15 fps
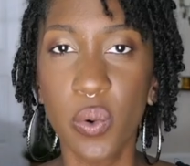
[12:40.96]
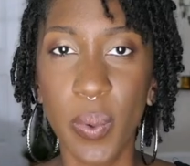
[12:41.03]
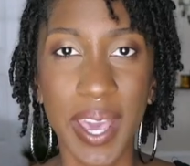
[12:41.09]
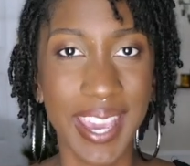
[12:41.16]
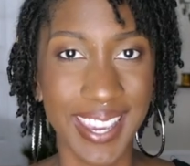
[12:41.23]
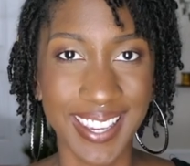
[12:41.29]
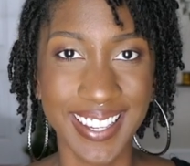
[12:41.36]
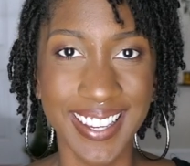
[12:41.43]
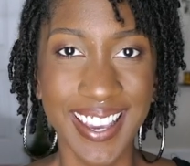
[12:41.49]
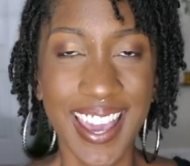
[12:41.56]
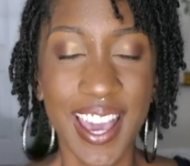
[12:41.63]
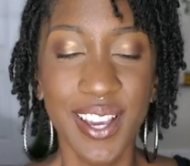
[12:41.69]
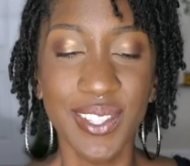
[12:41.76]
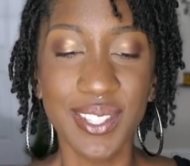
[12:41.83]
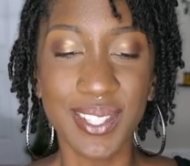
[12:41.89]
away.
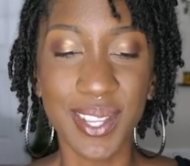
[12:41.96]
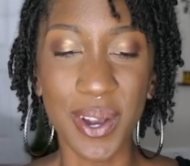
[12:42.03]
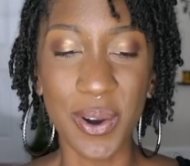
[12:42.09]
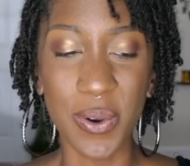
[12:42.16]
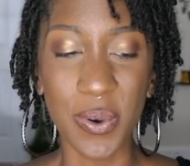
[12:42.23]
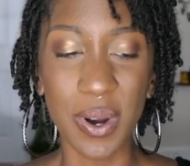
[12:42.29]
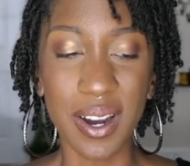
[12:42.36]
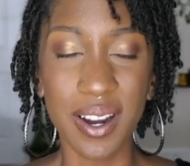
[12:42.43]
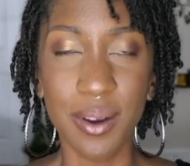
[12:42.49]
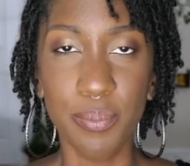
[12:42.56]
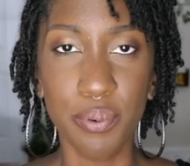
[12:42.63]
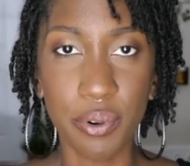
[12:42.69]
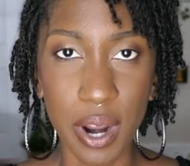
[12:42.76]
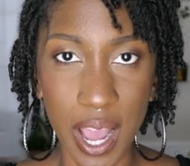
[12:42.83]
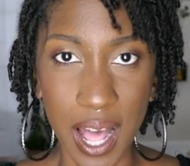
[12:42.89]
So
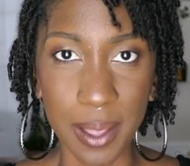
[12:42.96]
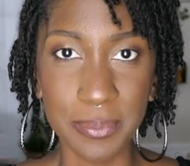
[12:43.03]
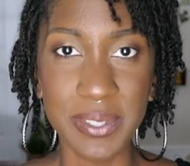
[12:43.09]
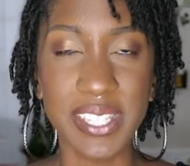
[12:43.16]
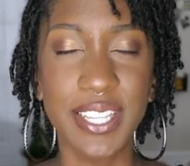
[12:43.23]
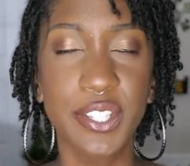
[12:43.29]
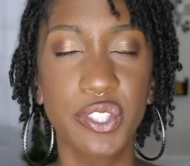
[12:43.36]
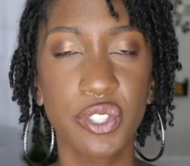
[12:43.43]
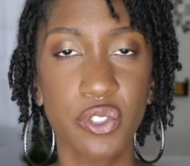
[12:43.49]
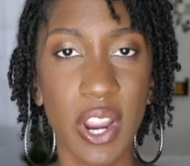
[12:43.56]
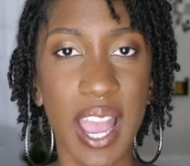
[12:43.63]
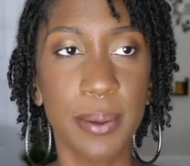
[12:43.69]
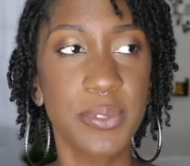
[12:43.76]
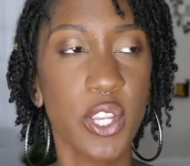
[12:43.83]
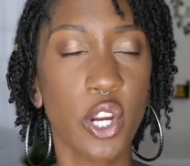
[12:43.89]
props and
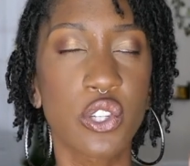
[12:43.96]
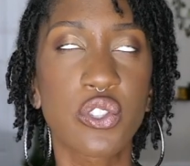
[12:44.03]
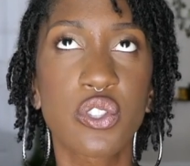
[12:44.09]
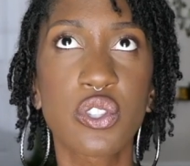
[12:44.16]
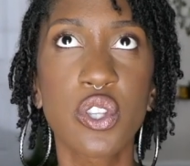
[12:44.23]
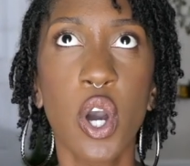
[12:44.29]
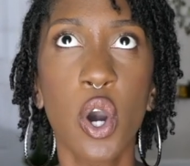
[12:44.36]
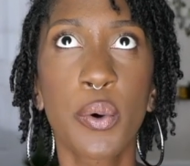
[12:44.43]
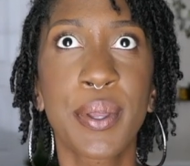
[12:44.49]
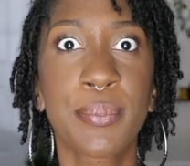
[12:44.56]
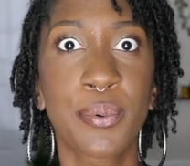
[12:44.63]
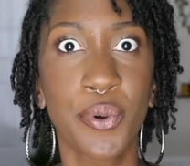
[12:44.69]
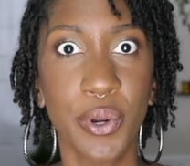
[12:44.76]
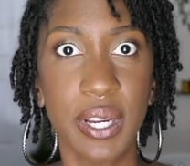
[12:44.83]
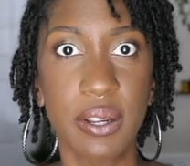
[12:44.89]
straps are so
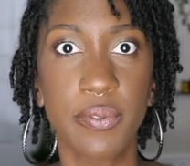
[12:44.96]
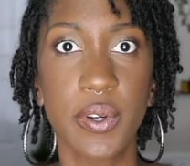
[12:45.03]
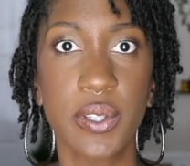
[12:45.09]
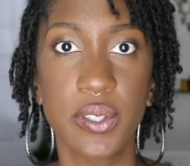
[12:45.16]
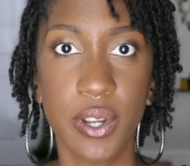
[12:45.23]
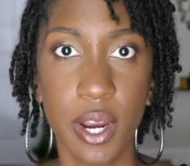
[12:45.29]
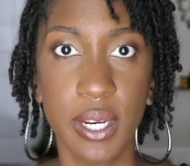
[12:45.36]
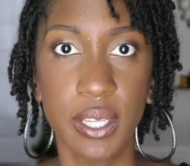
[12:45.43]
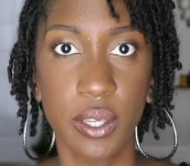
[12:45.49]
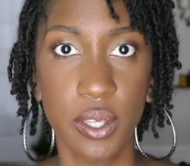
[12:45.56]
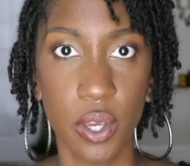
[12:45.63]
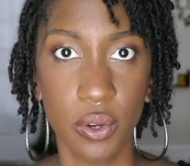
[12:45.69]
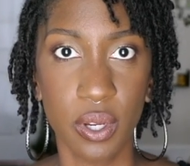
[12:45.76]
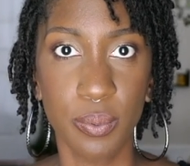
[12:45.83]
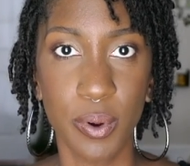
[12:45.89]
important for starting a
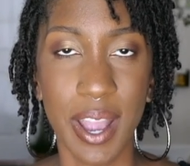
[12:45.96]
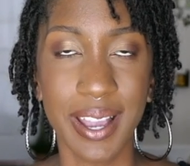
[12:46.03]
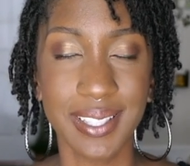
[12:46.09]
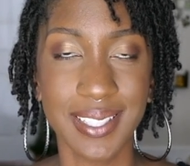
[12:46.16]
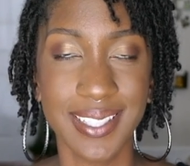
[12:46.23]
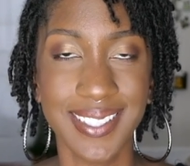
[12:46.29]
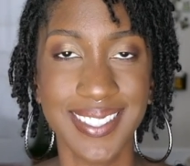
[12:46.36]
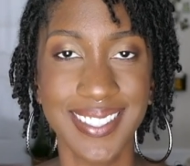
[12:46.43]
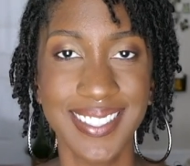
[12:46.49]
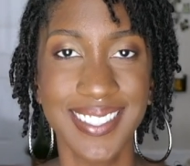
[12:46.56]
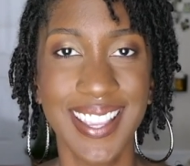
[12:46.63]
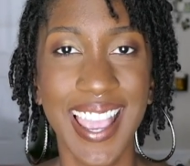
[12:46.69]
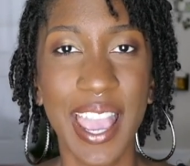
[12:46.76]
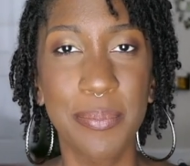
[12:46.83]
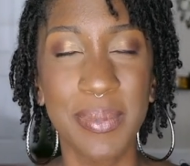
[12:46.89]
yoga practice
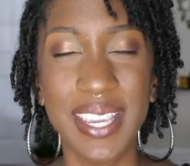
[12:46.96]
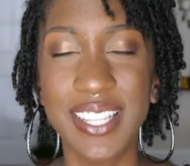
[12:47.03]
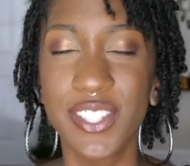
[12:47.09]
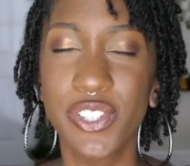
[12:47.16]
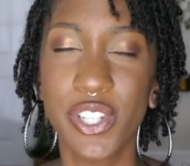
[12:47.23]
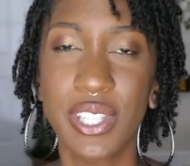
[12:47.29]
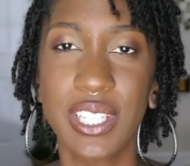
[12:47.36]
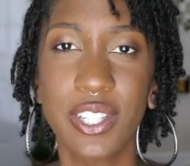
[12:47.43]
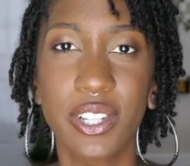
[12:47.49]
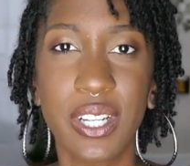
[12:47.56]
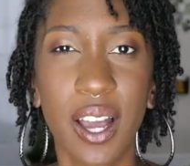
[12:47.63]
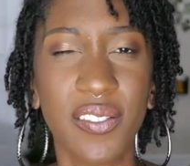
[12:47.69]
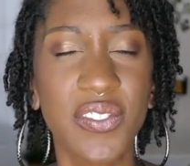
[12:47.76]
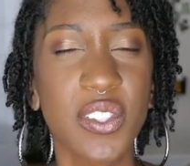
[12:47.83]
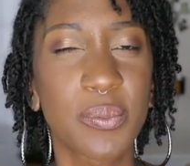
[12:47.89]
and making sure that you're
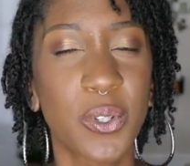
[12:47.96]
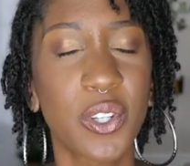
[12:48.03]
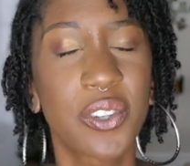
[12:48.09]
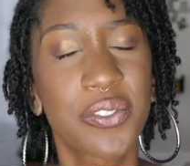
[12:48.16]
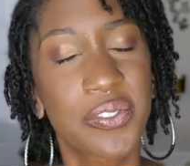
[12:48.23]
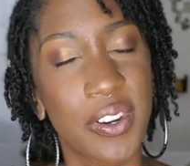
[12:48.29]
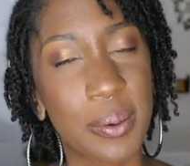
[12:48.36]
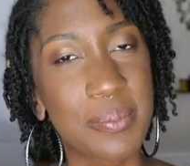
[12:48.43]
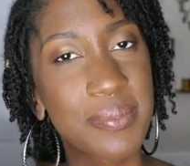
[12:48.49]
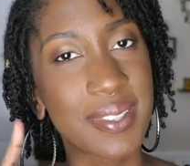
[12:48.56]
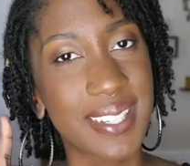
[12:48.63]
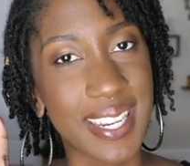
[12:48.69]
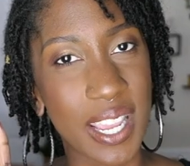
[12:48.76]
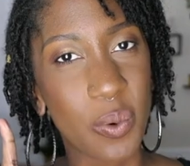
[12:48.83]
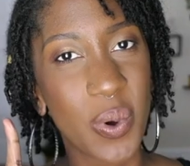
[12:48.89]
comfortable
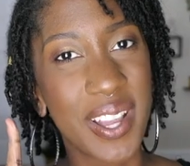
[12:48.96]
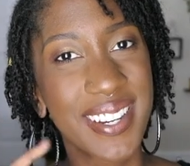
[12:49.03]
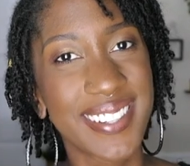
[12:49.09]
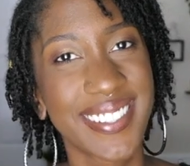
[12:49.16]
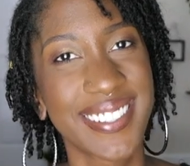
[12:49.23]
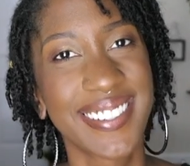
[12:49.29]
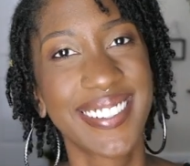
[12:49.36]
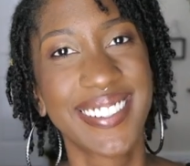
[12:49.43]
from day one.